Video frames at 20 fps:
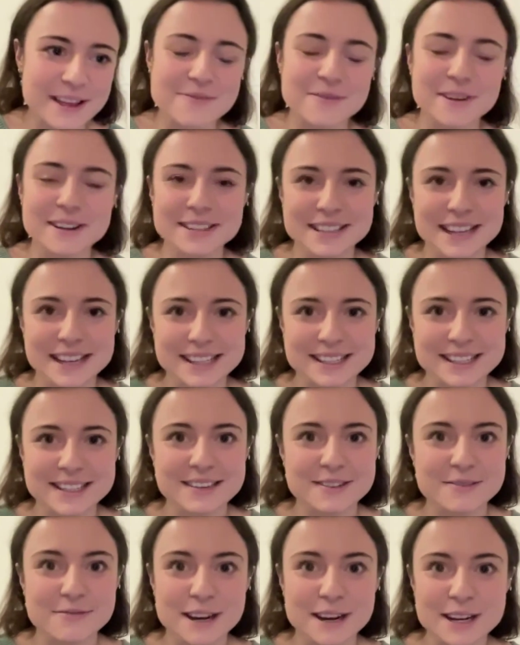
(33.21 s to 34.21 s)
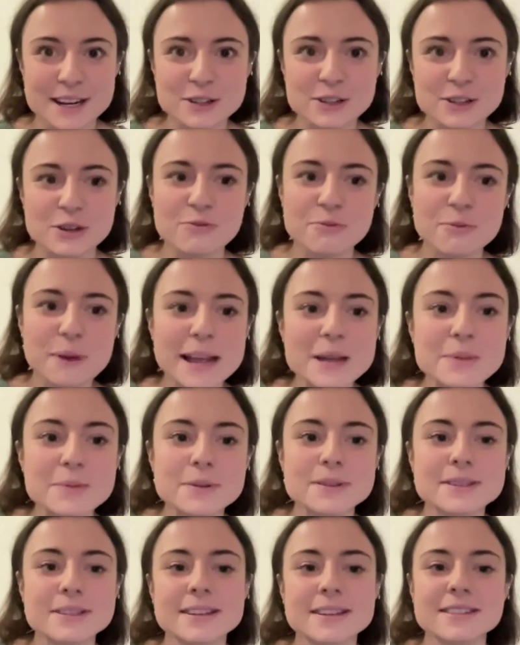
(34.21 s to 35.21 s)
a fantastic range of
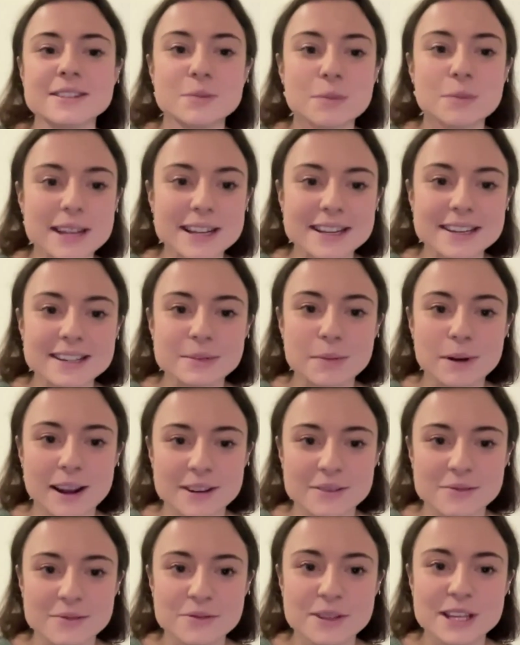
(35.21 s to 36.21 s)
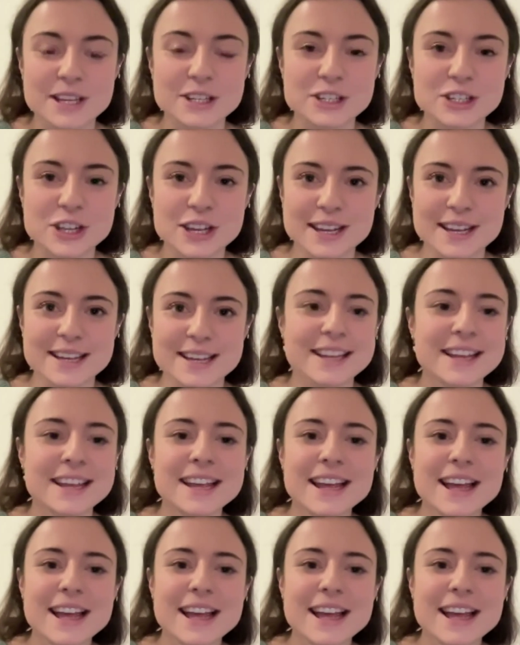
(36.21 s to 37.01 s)
papers and speakers planned for this year,